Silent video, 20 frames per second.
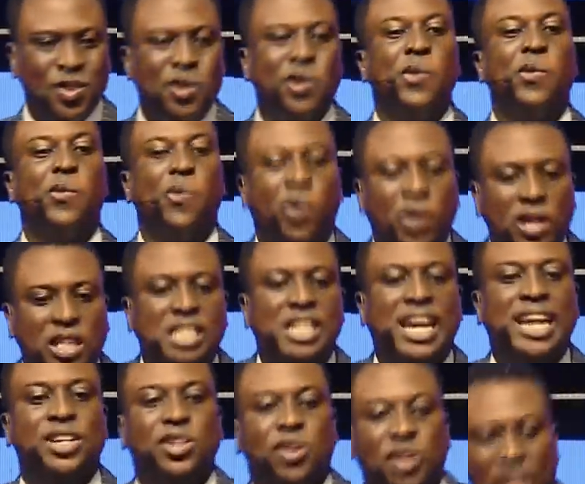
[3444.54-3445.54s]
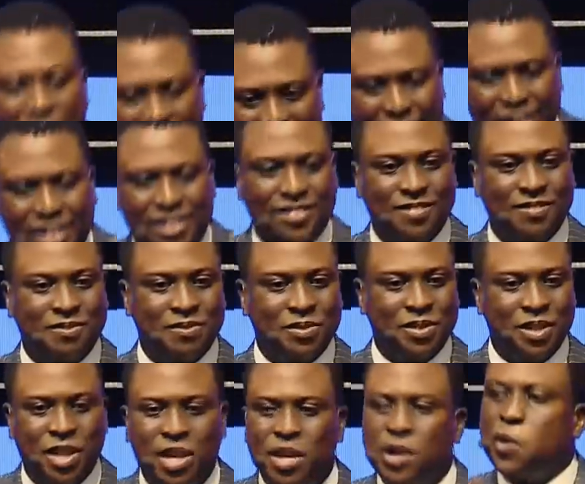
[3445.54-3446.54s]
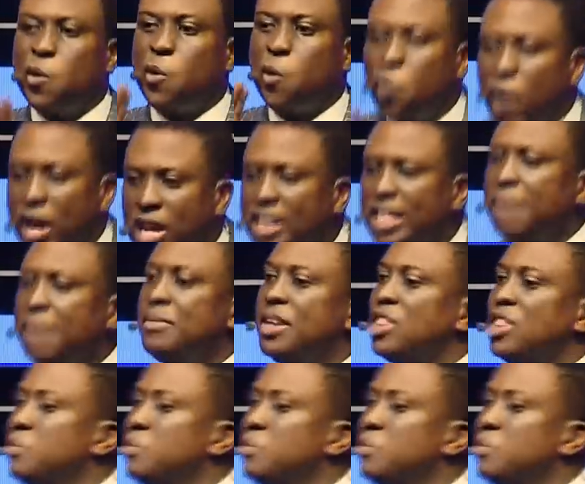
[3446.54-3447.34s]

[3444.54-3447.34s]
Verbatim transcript: What did I not learn? Where did I make